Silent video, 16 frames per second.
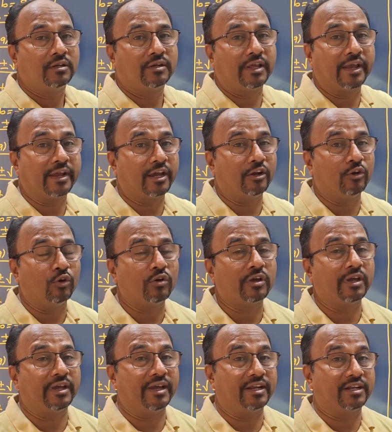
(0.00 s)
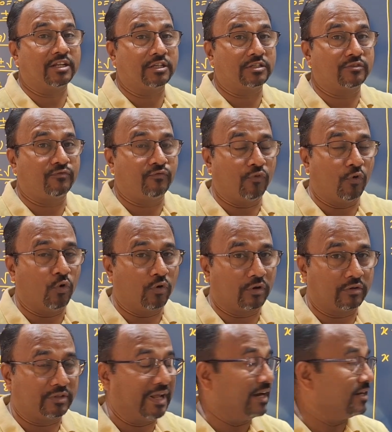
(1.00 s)
Take a look, it is
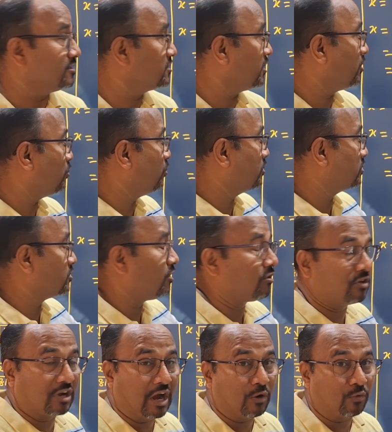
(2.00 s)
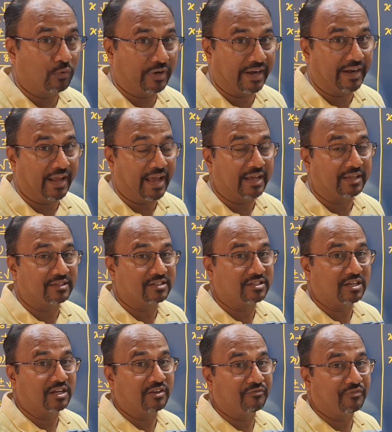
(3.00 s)
4. That 0 is not counted as a
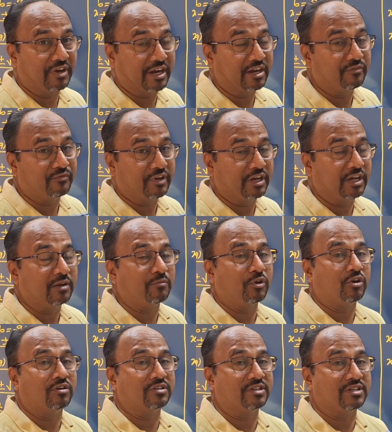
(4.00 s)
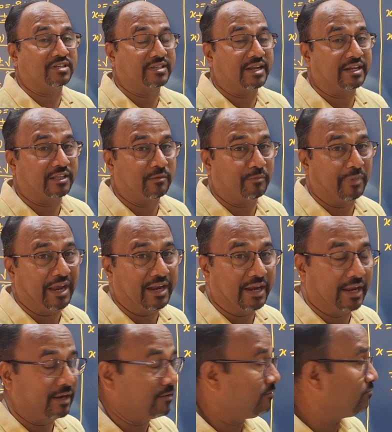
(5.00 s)
significant figure because it is at the
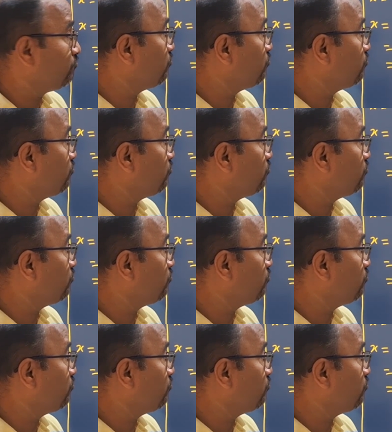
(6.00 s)
beginning.